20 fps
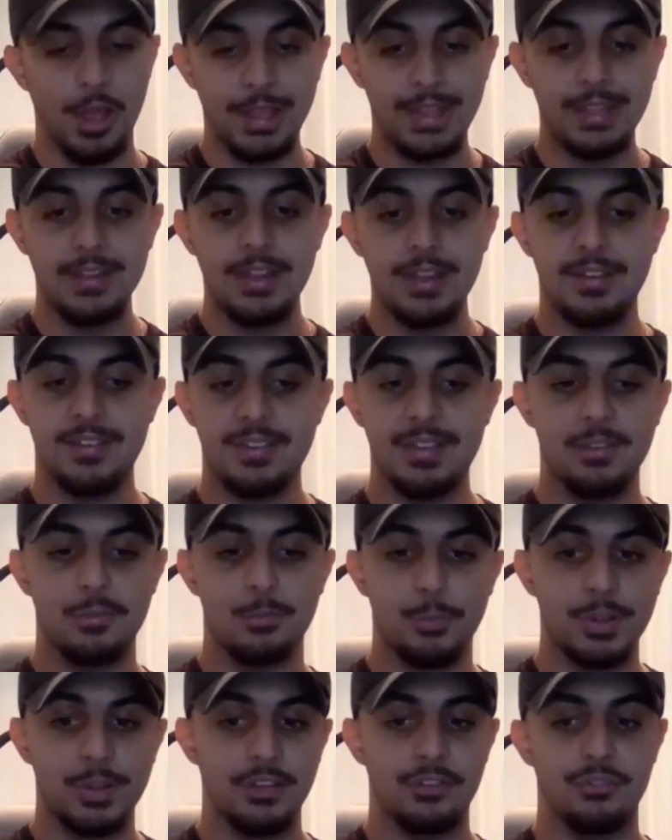Ilias has
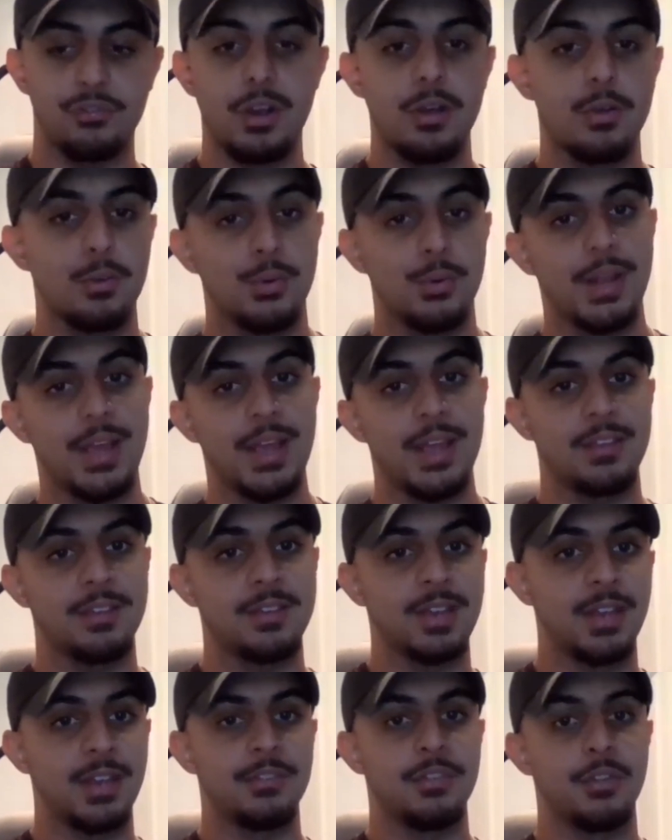really struggled as
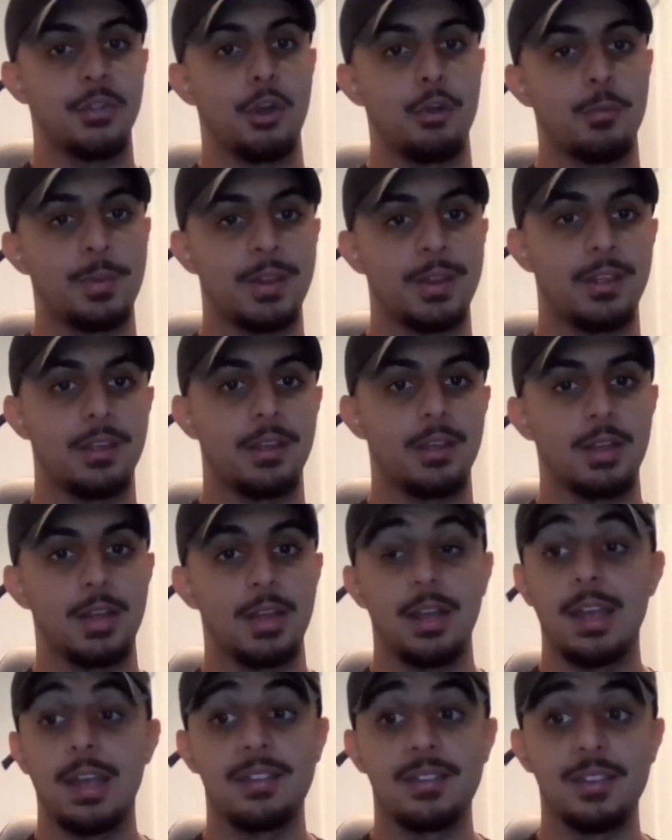
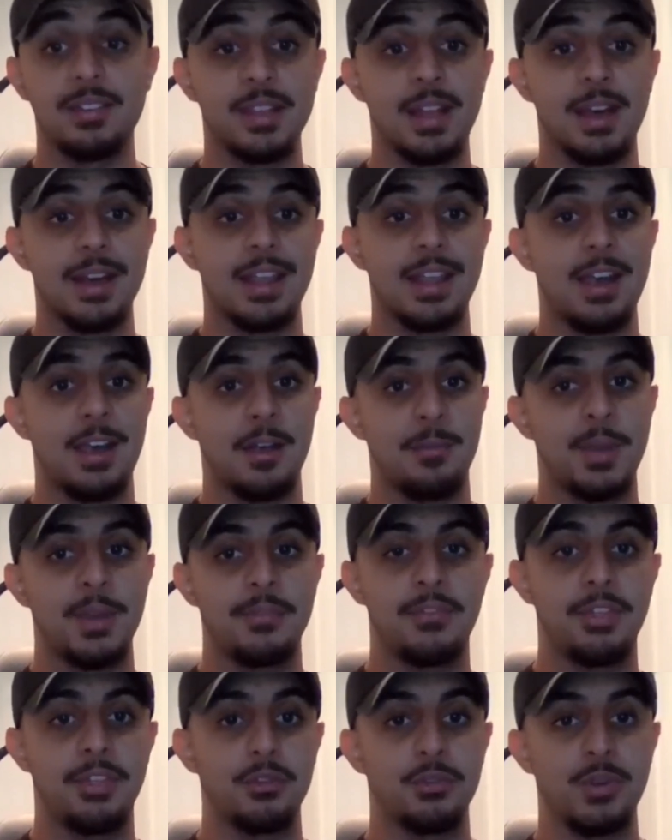the starting halfback
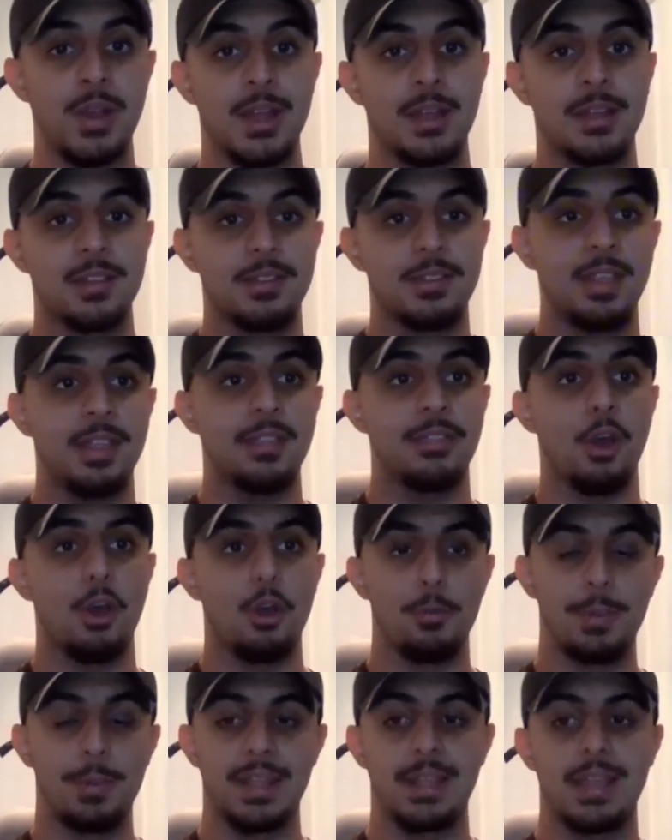for the Dragons in the
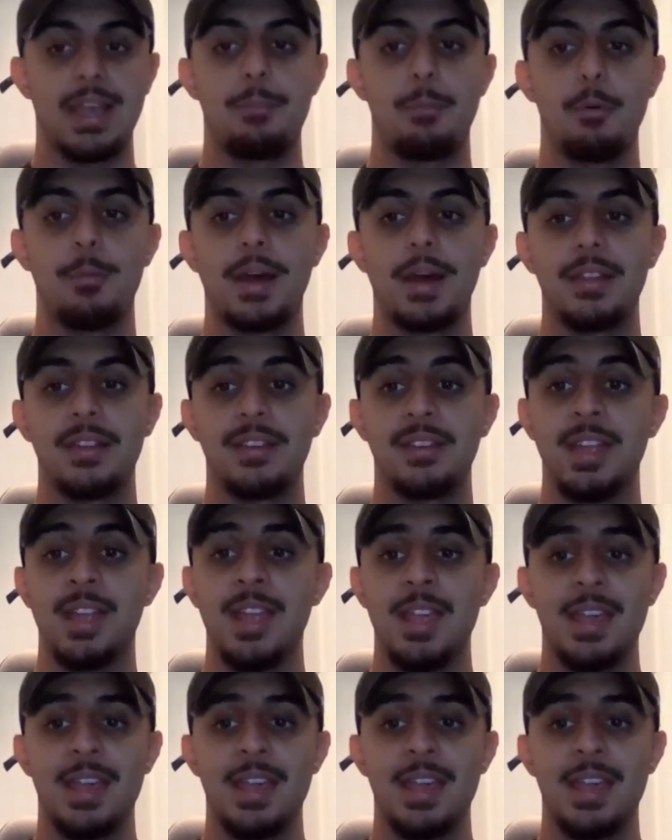opening couple months.